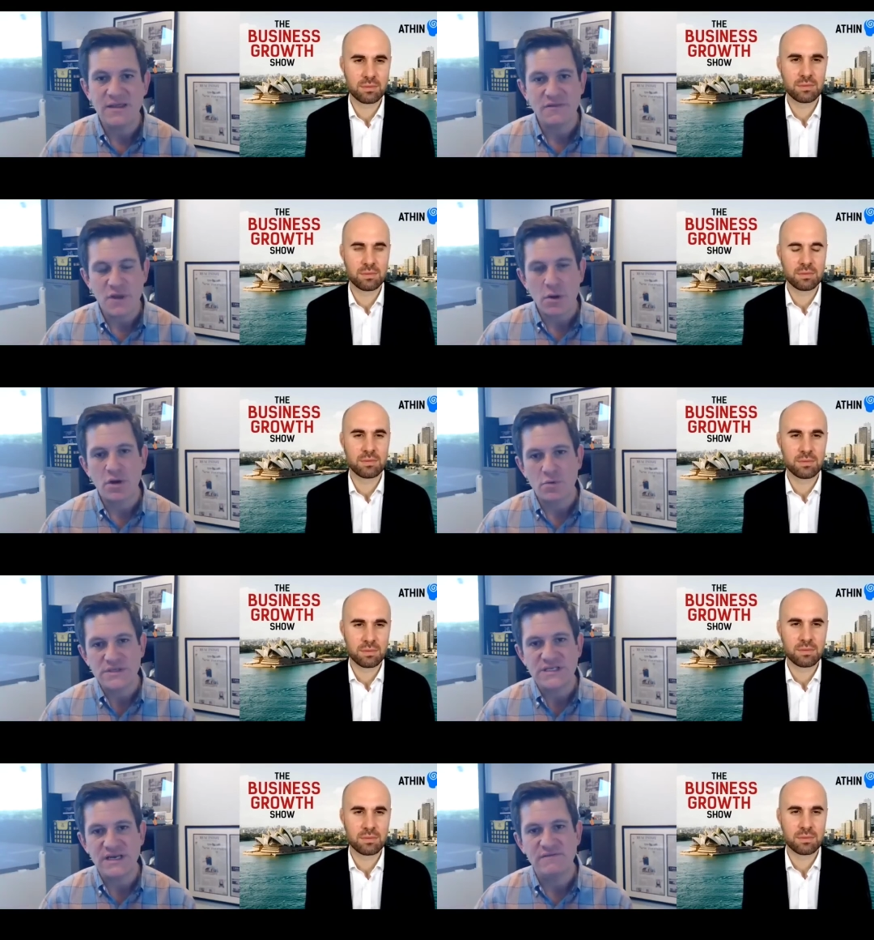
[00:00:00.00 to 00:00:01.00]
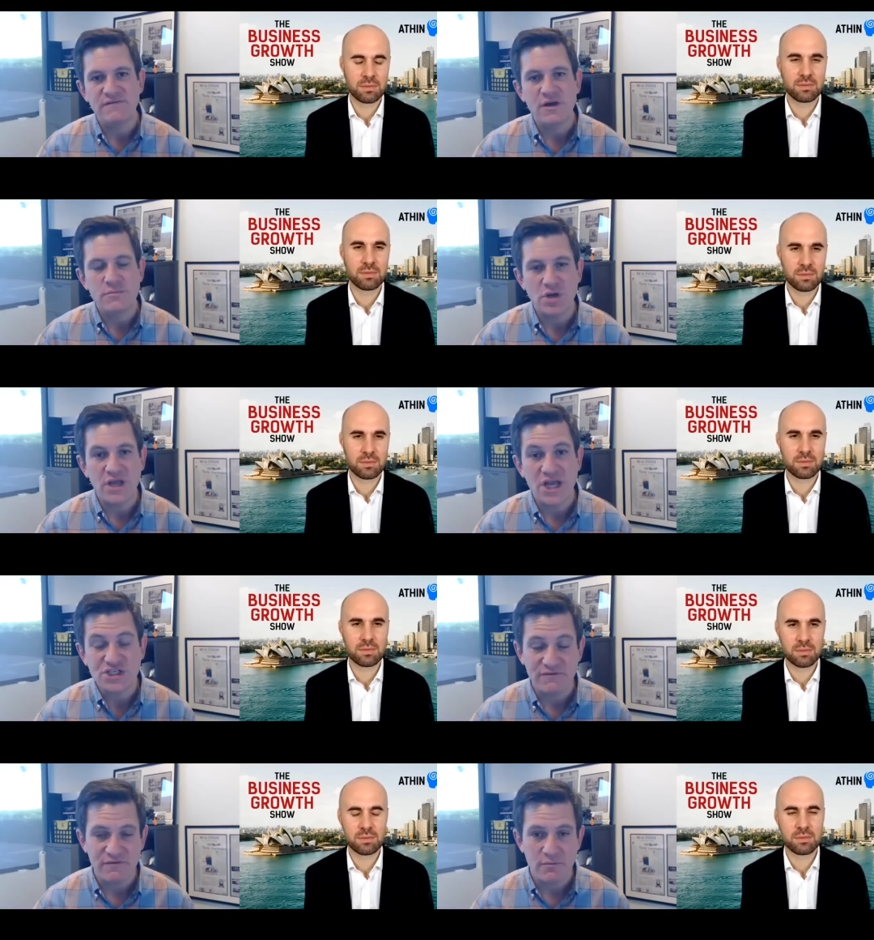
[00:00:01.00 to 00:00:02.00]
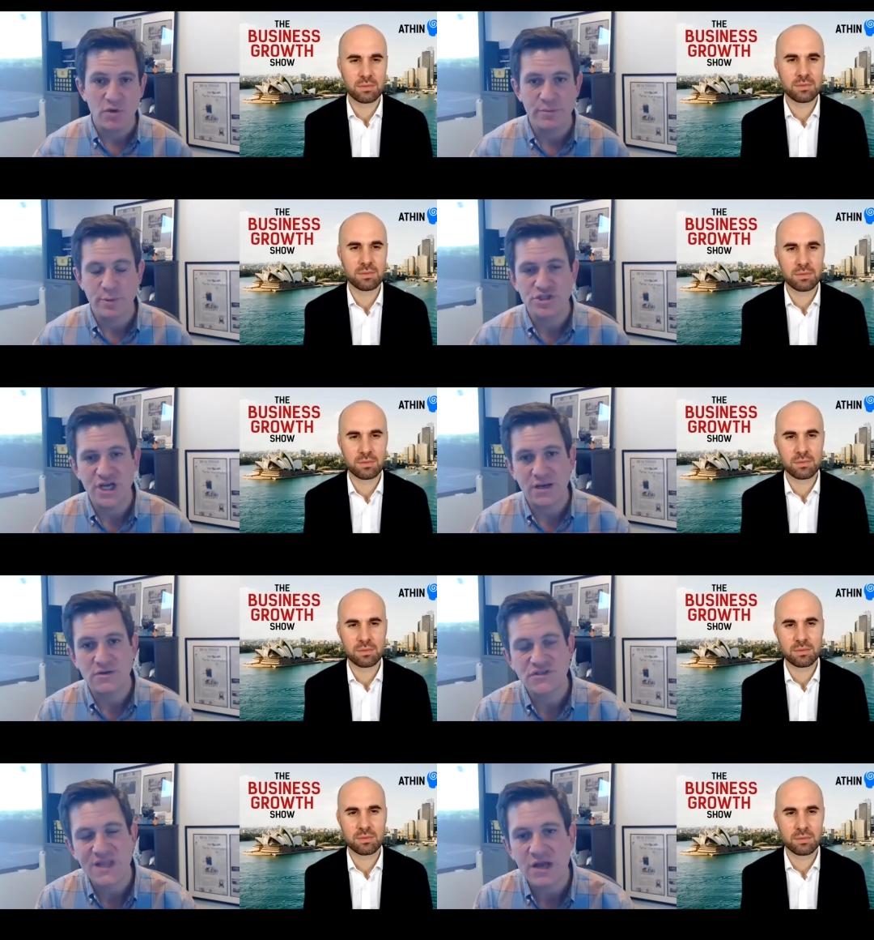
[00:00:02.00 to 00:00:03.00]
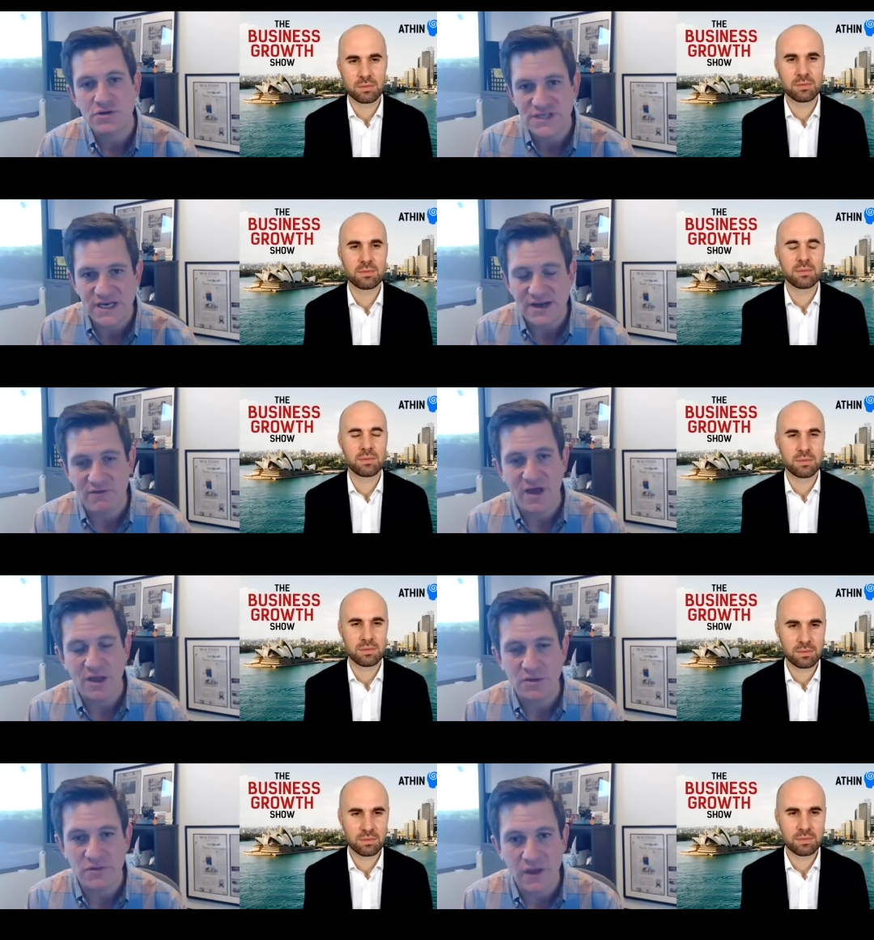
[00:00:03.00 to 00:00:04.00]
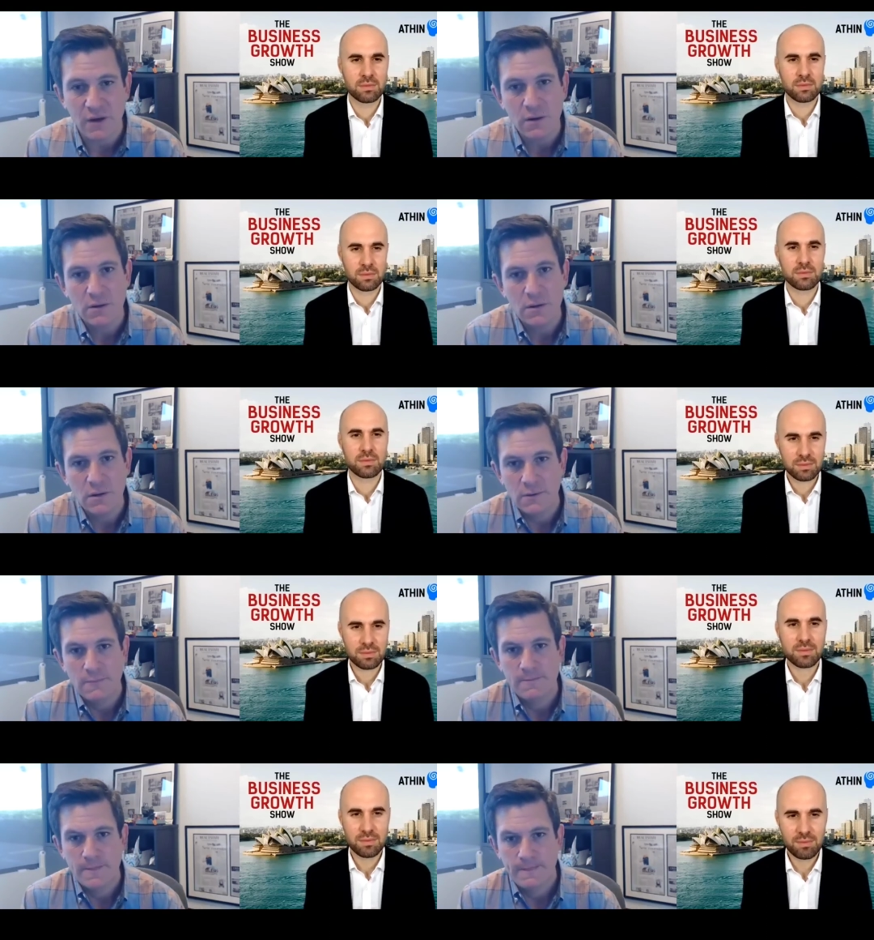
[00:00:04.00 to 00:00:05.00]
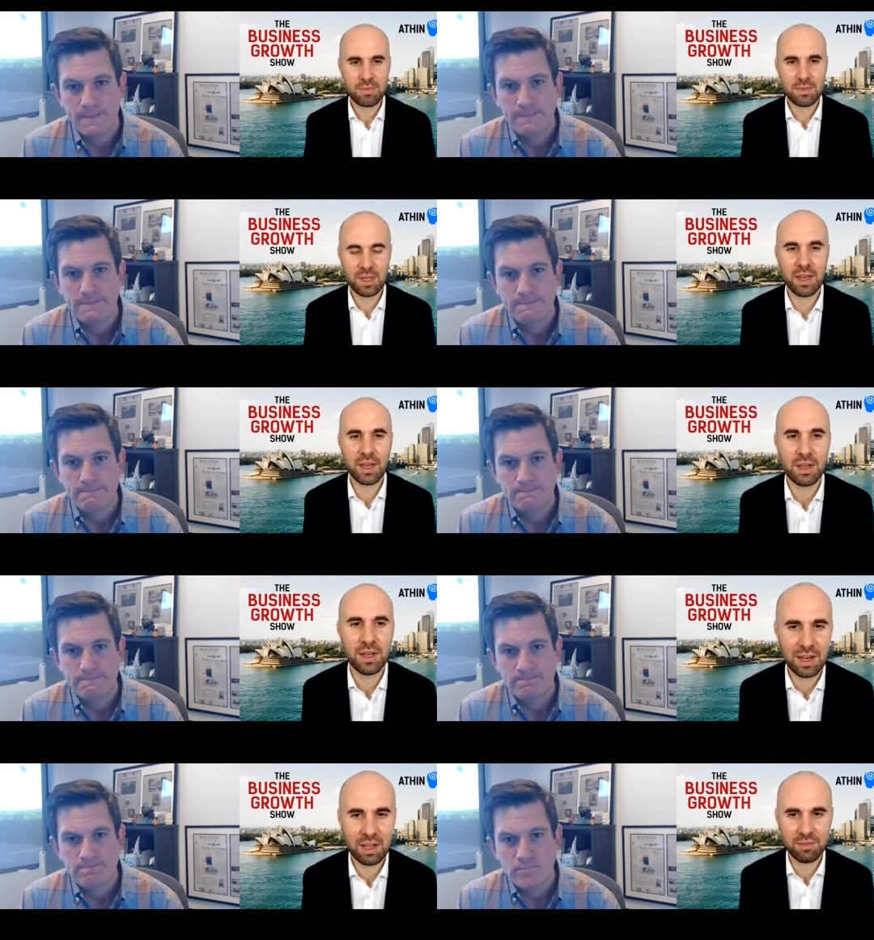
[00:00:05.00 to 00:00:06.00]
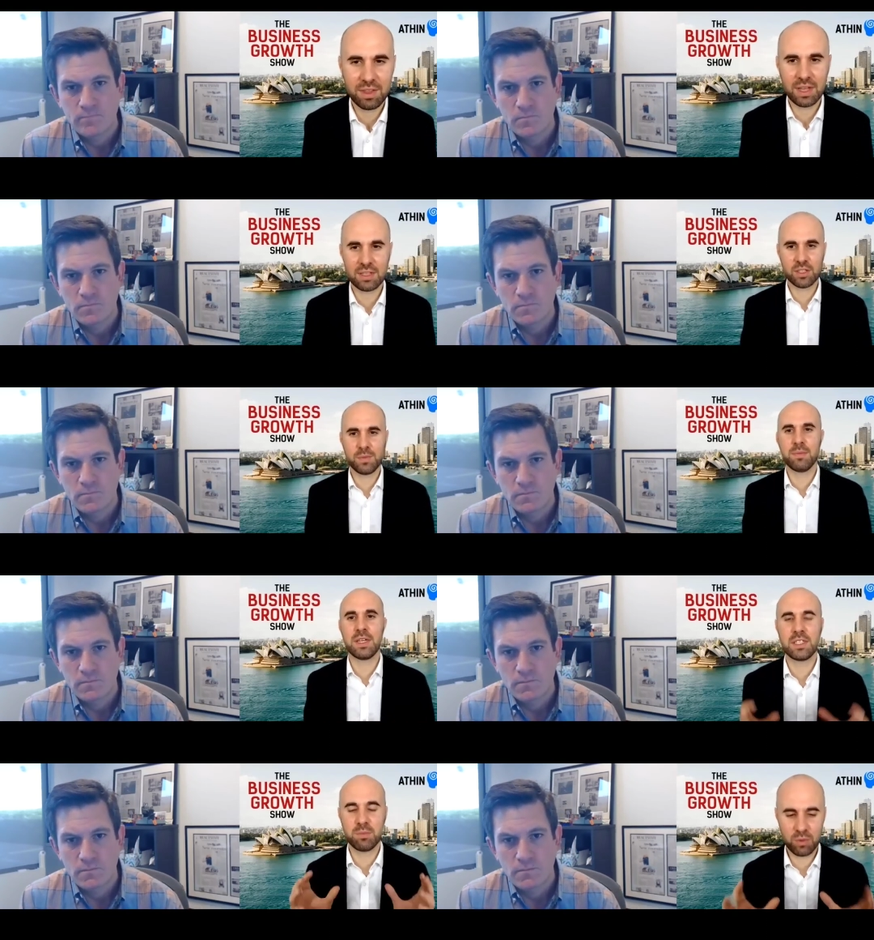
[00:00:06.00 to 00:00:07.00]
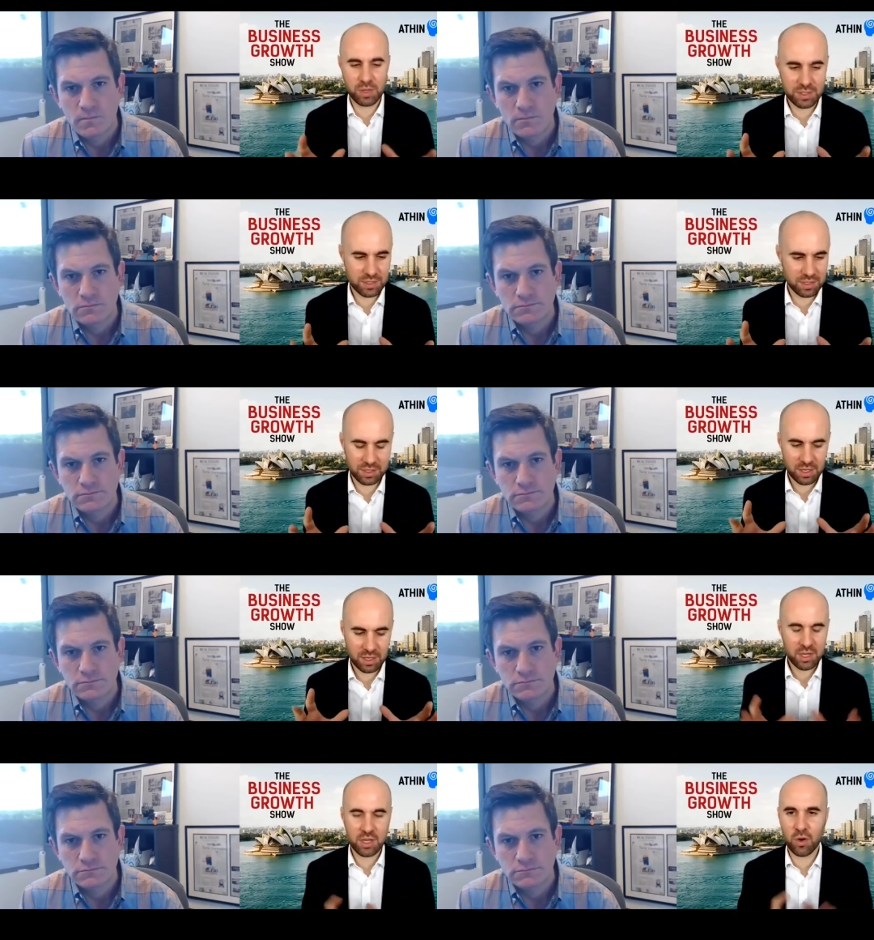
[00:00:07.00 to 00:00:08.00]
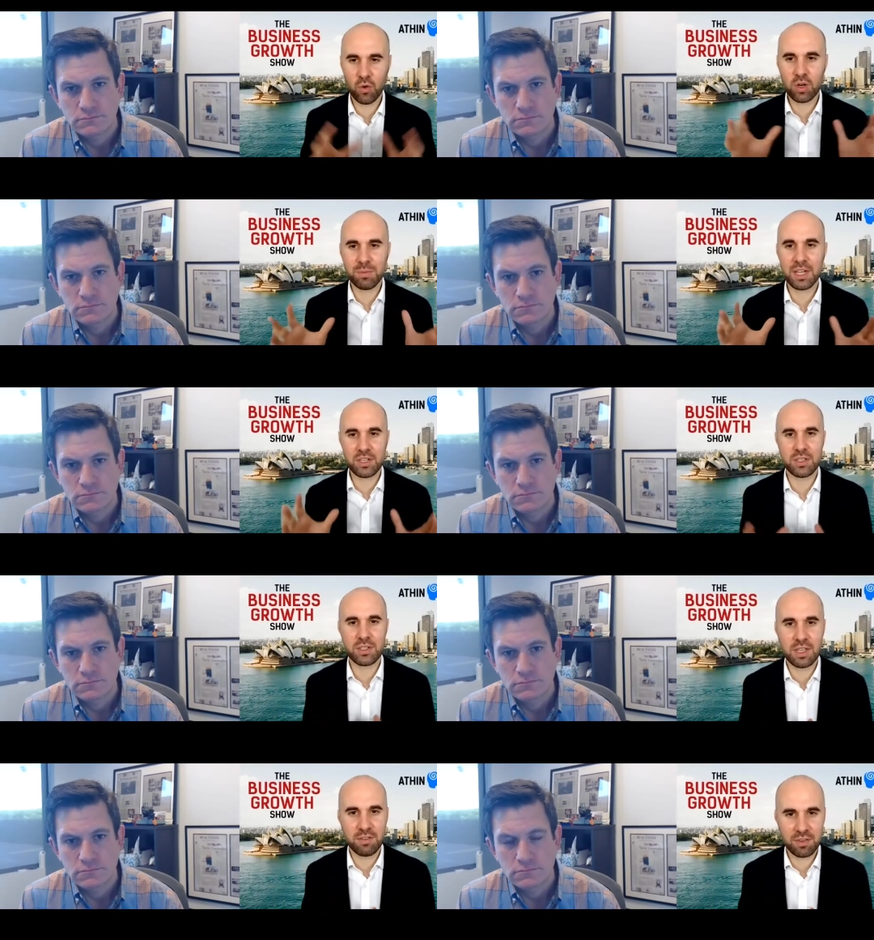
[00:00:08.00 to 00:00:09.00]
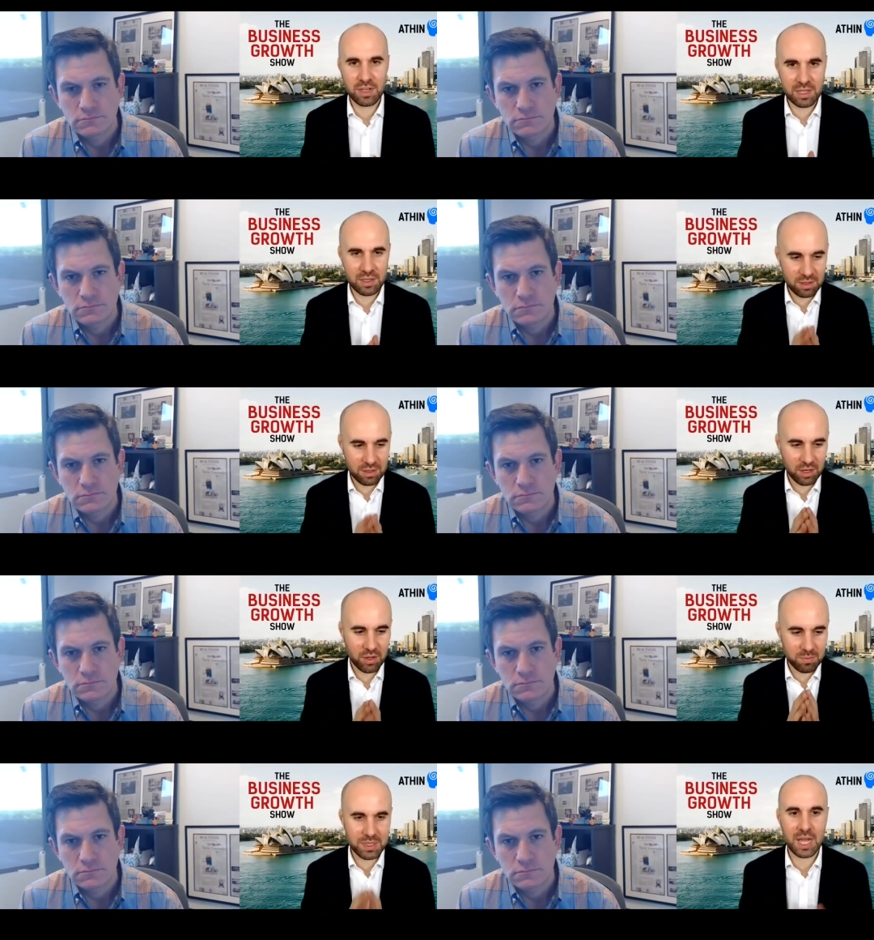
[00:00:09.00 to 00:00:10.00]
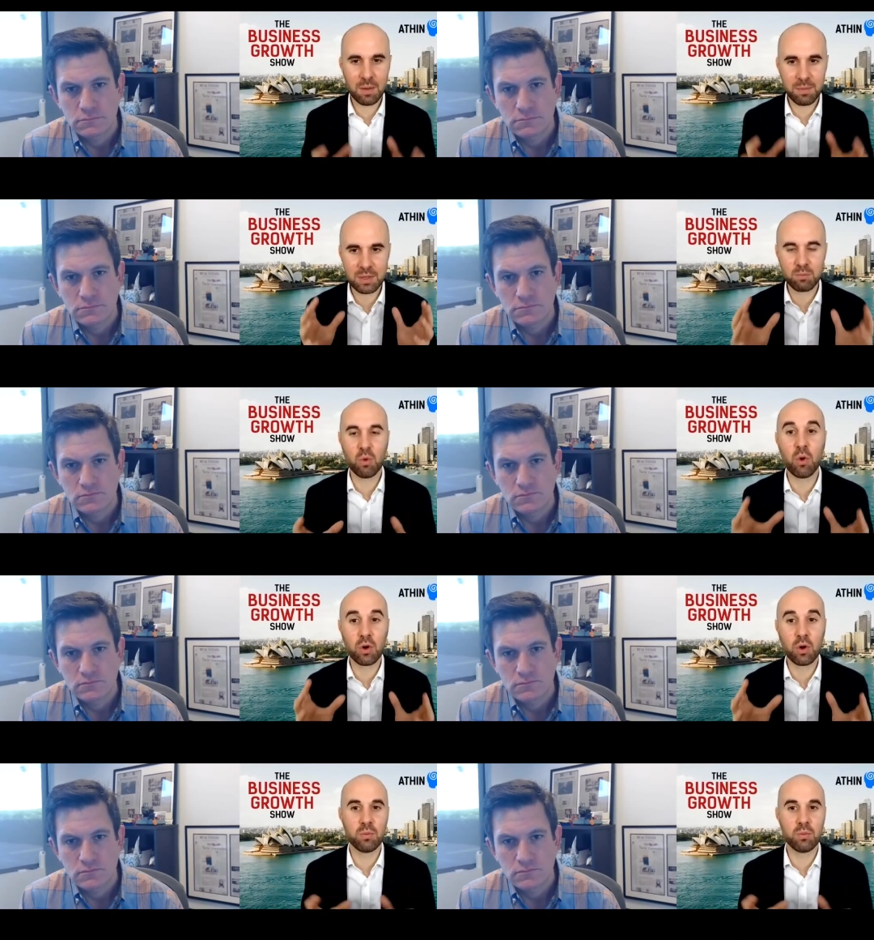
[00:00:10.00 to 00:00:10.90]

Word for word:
Speaker 1: that they're going to receive communication from multiple channels so they understand how valued they are.
Speaker 2: Yeah, I love that. So many amazing points. And, you know, automation is definitely, you know, becoming more and